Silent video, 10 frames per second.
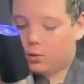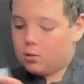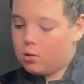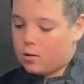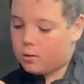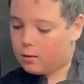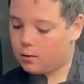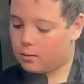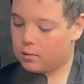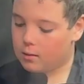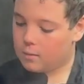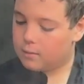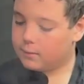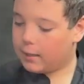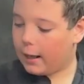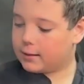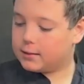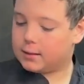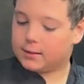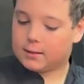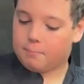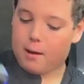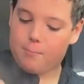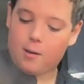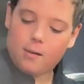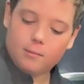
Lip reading: Good. Next is some pepper.